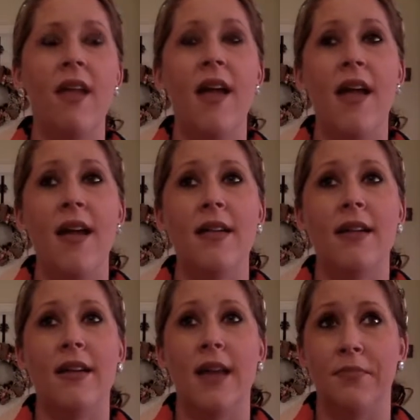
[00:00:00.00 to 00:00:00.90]
And
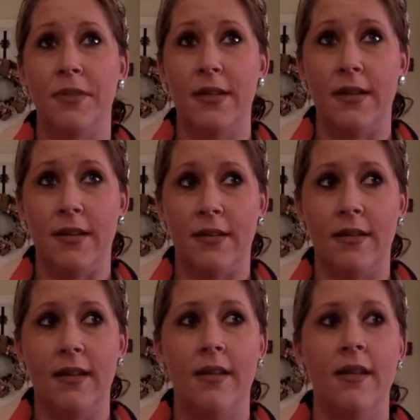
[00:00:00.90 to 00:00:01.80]
I kept bleeding,
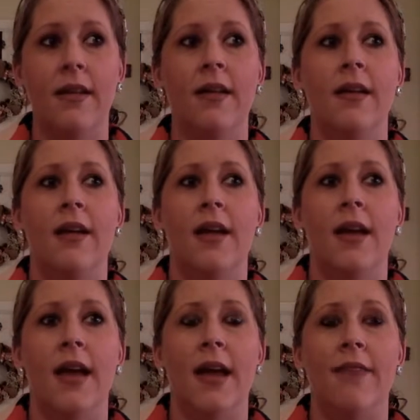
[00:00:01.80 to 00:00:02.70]

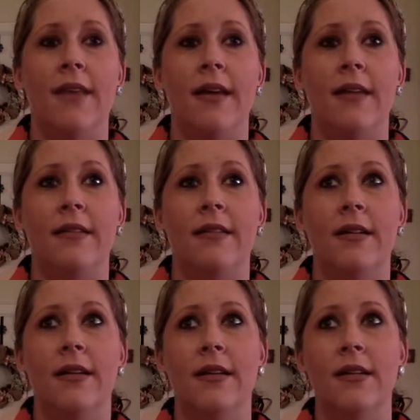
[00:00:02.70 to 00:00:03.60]
and then
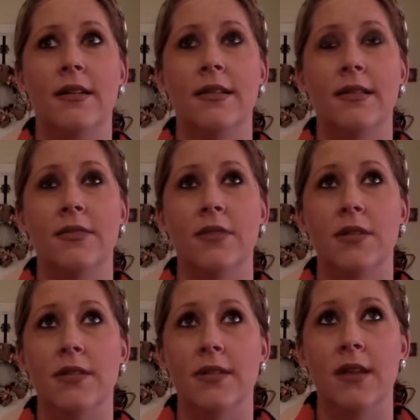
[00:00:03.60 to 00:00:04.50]
what
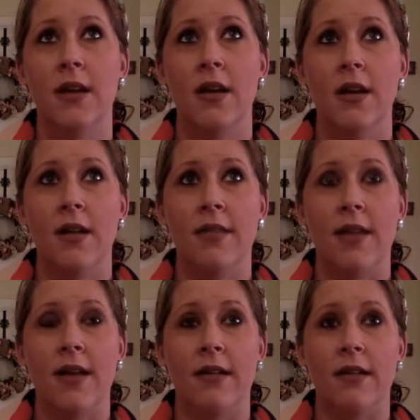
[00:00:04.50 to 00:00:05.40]
is it?
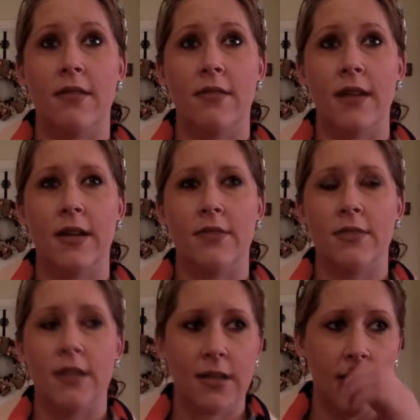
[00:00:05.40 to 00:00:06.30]
Then
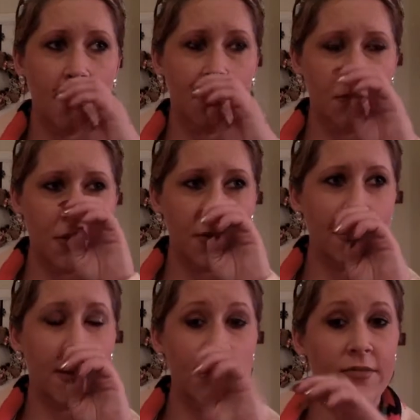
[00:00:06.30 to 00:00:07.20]
around between
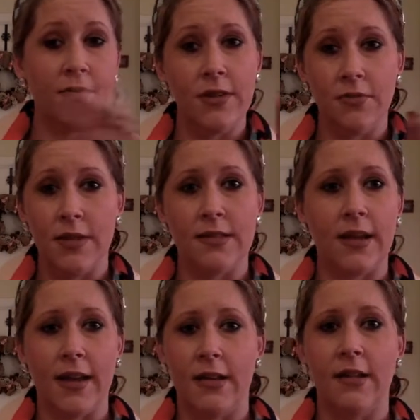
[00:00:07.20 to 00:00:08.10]
9 and 15 weeks,
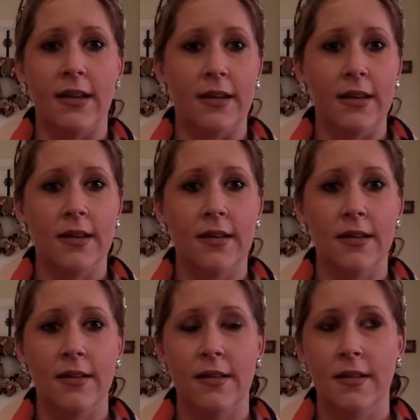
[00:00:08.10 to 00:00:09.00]
I had like
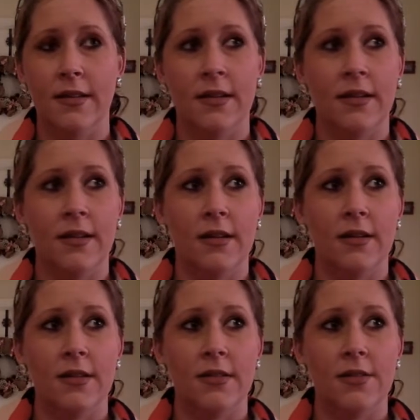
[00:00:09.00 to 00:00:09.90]

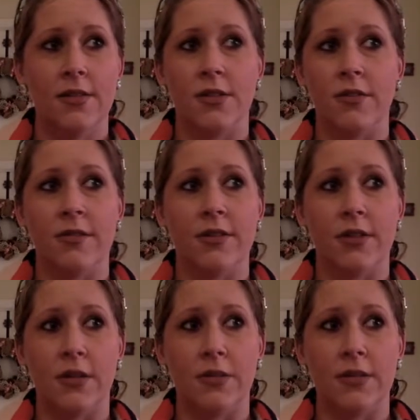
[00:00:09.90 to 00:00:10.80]
just horrific
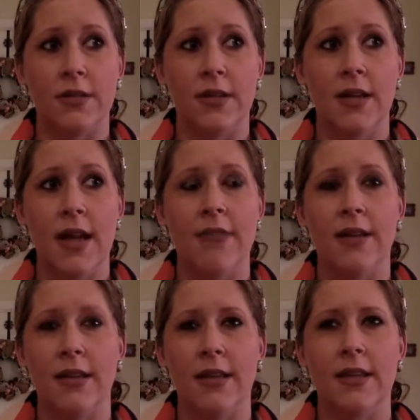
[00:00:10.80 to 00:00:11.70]
troubles, and then
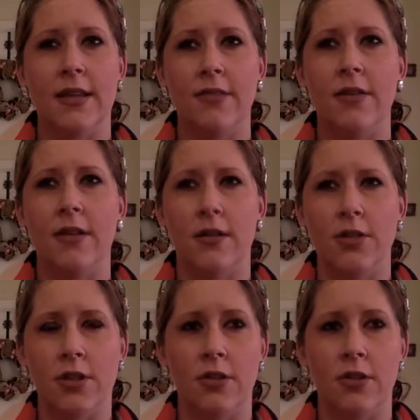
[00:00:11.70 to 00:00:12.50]
I think even just